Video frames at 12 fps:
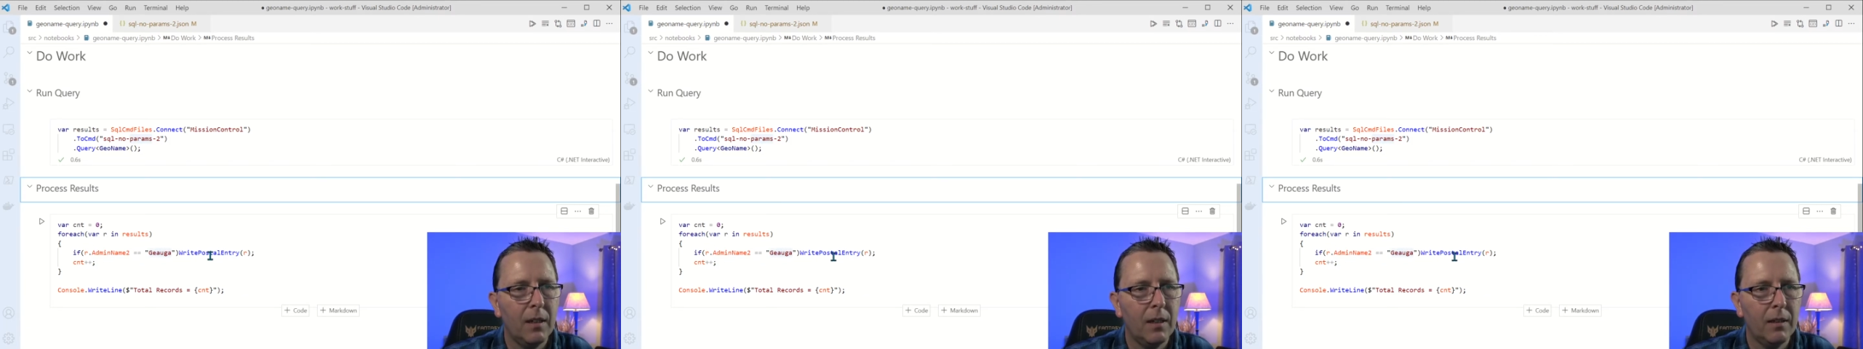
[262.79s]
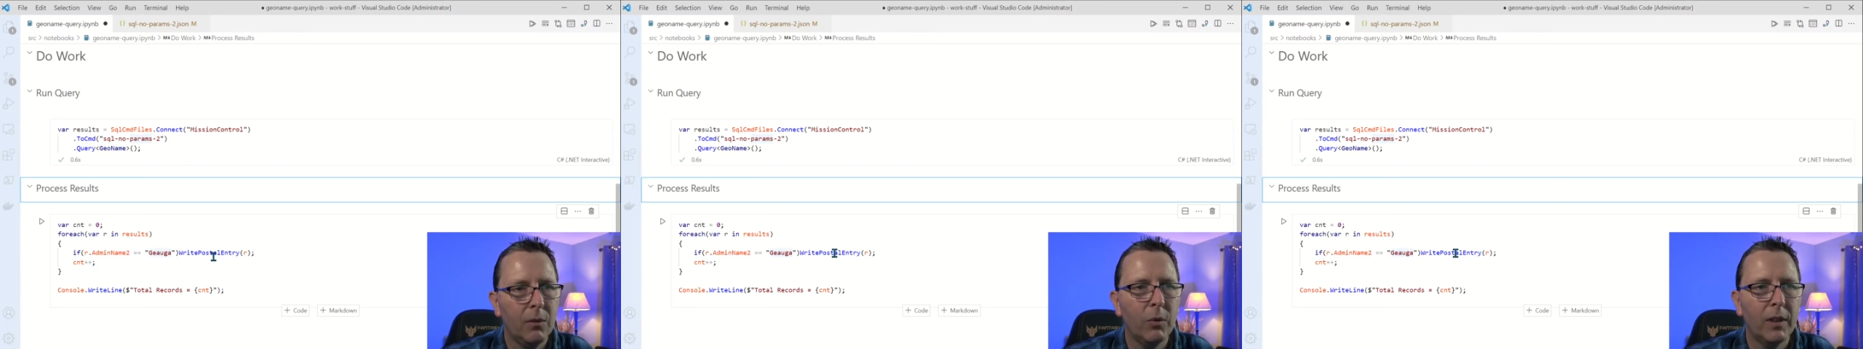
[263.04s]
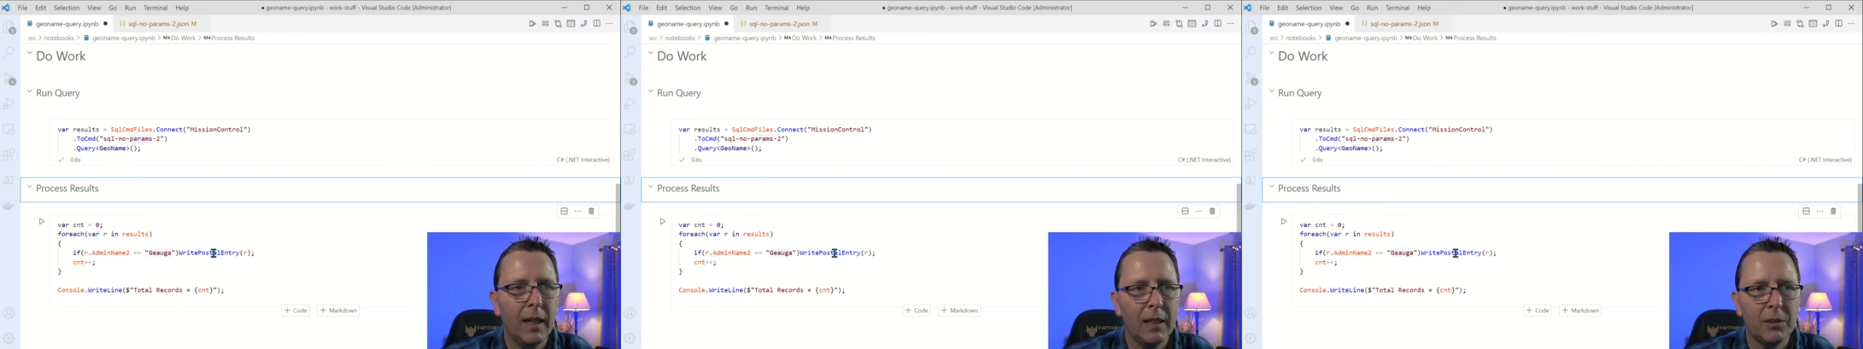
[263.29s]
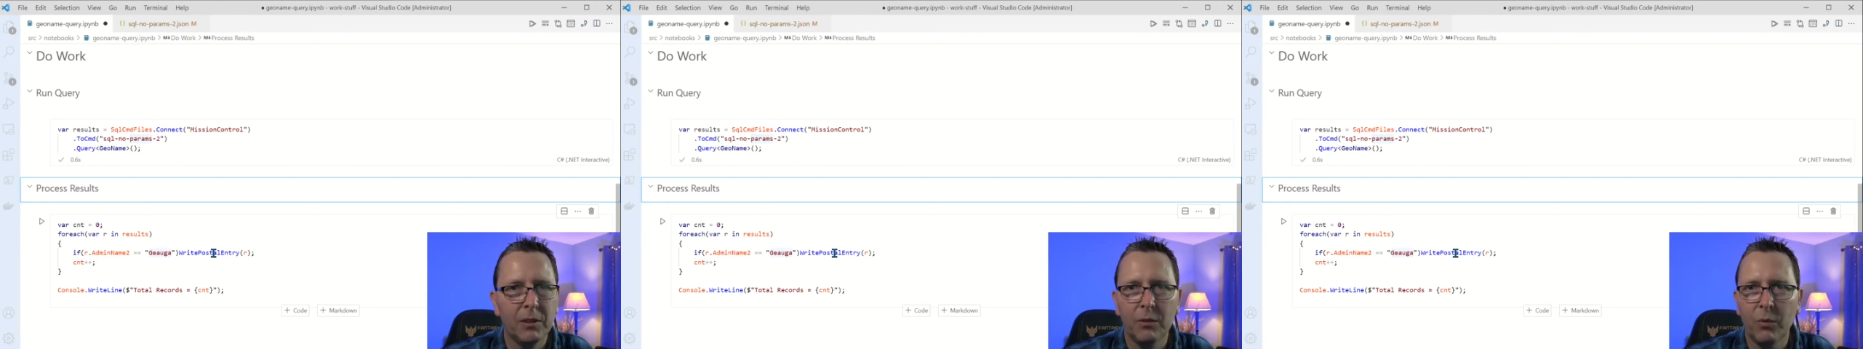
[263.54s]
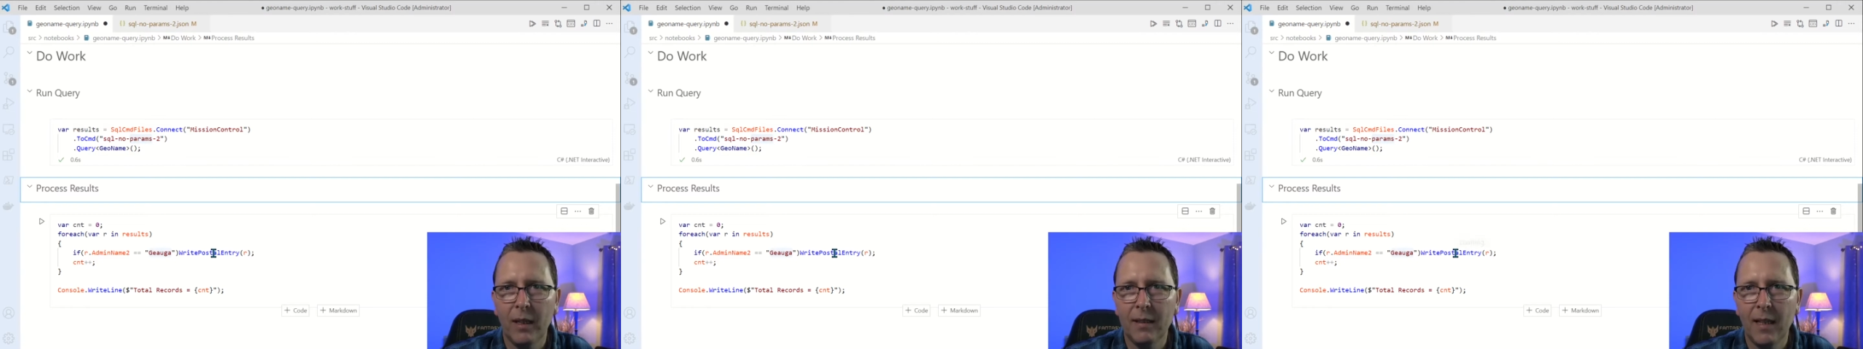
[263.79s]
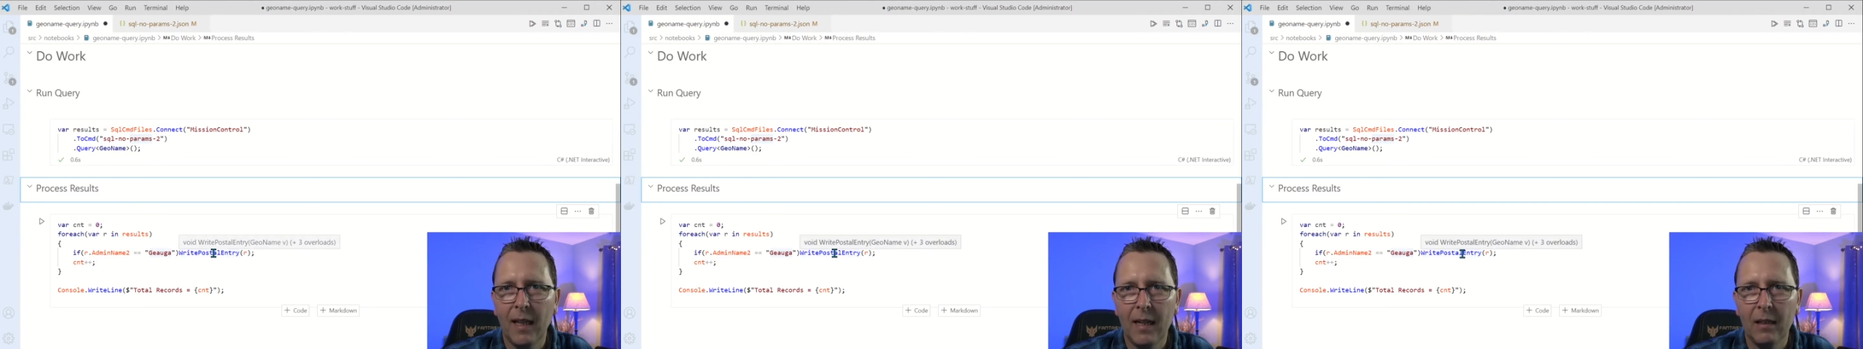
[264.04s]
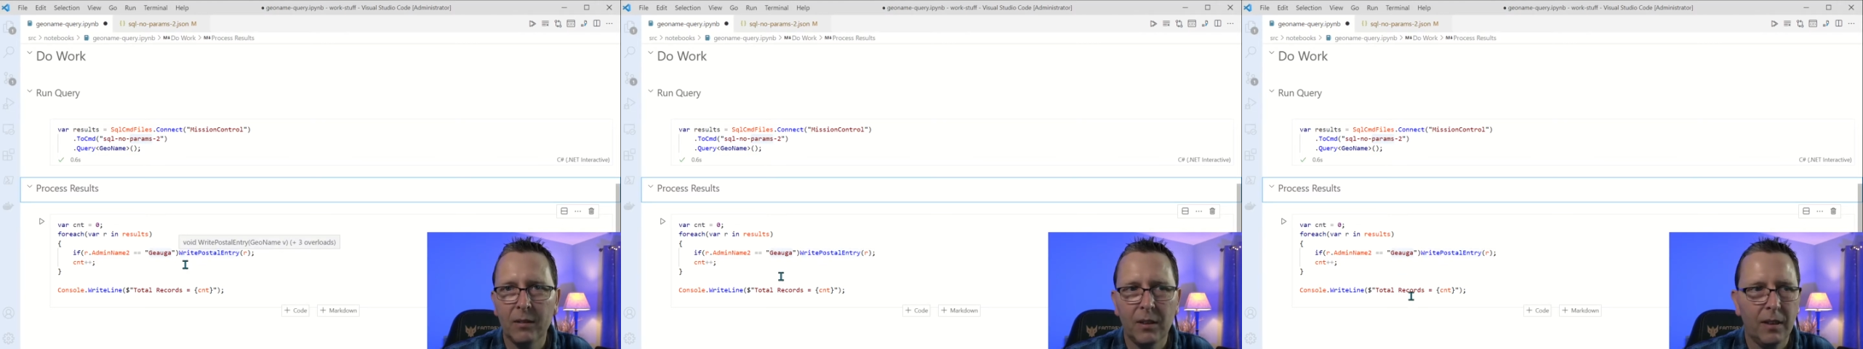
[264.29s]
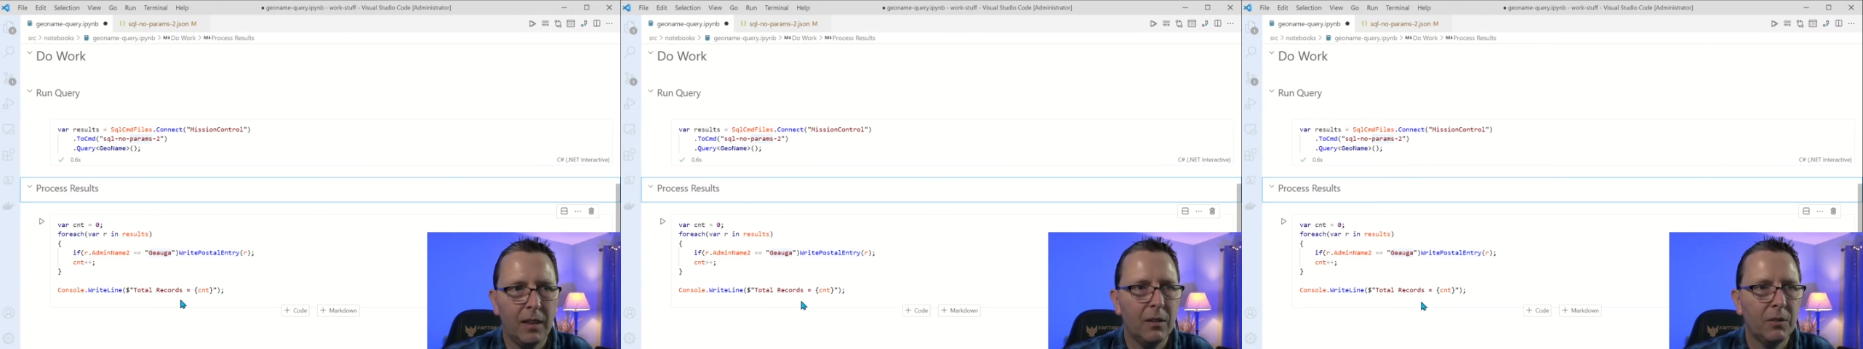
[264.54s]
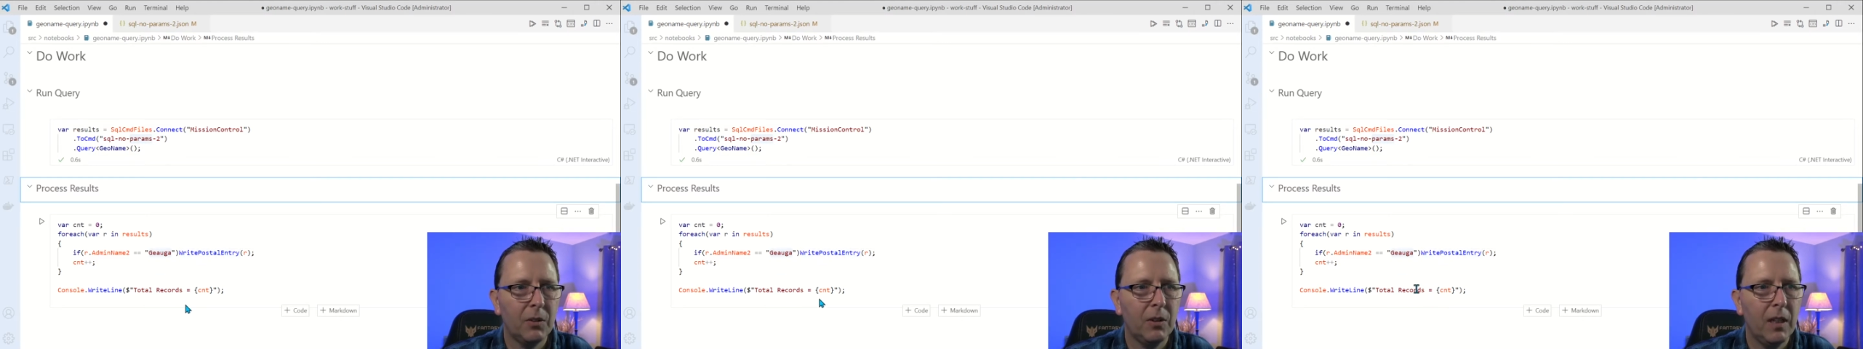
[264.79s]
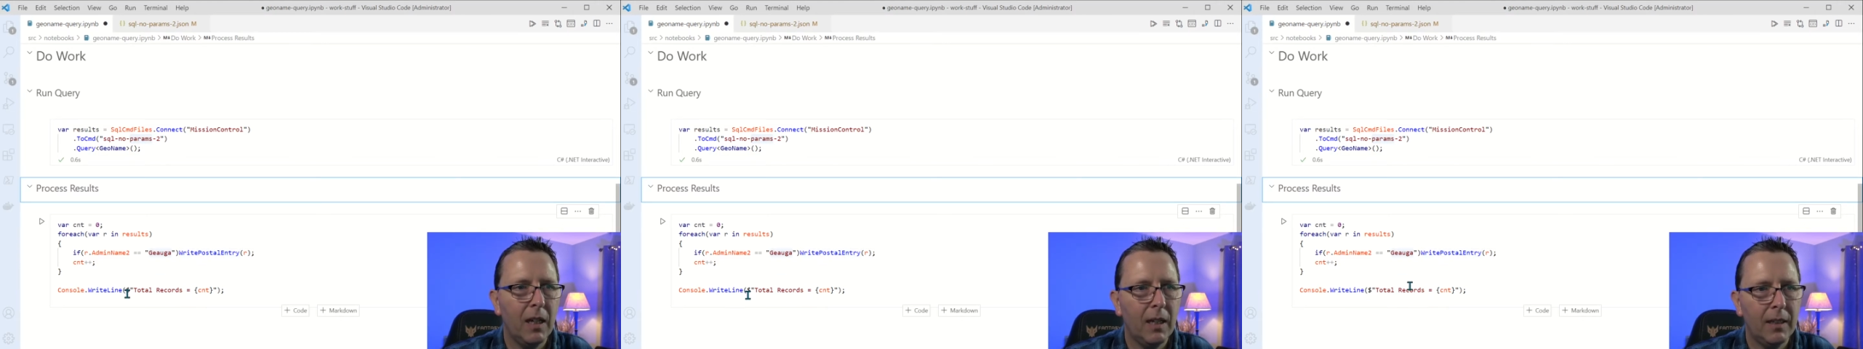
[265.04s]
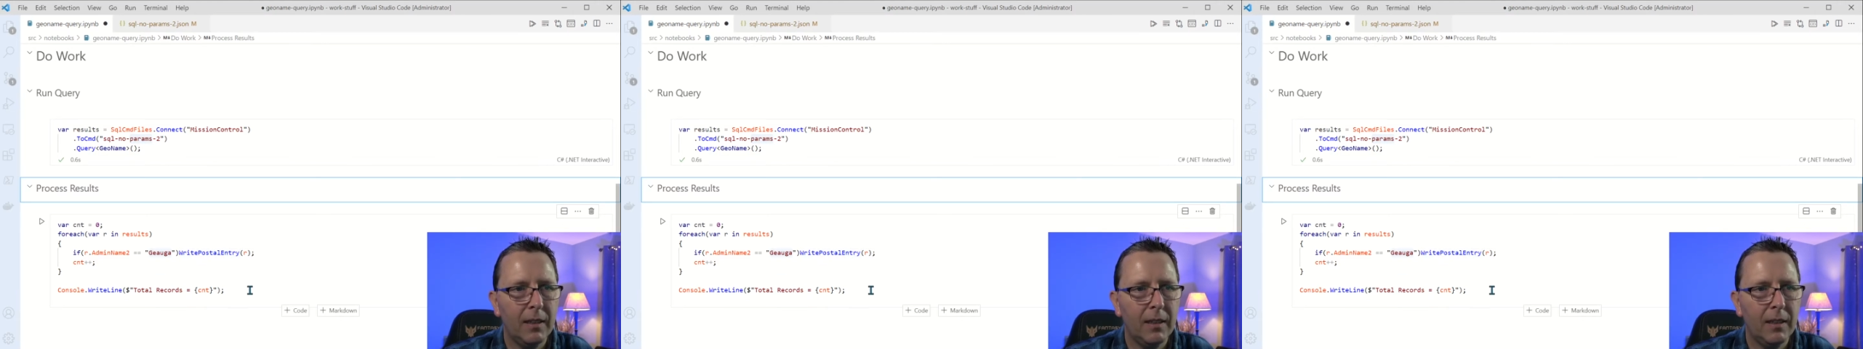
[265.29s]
It would actually write that out to the console line,